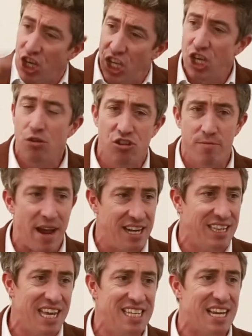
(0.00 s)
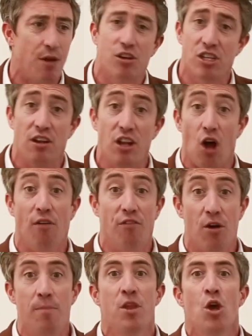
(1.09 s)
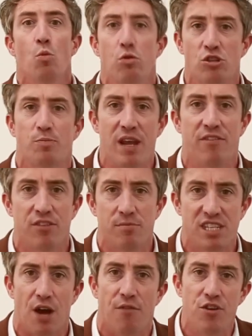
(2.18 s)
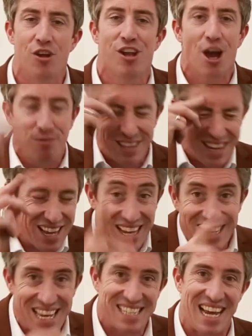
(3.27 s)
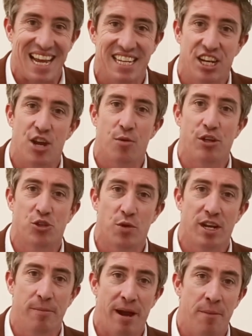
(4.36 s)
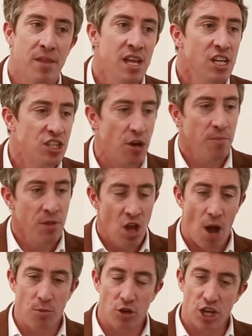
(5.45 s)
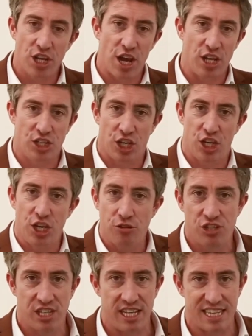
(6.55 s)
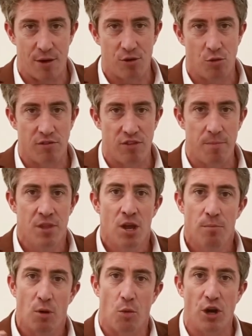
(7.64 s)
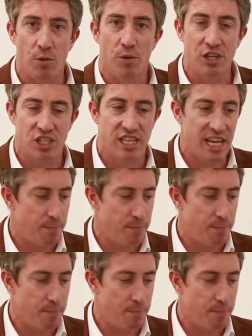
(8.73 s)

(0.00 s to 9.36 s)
huge amount of detail because a lot of them will speak for themselves and you go, yes, Andy, I know what you're talking about. So I'm not going to go into huge detail on all of them, but what I want you to think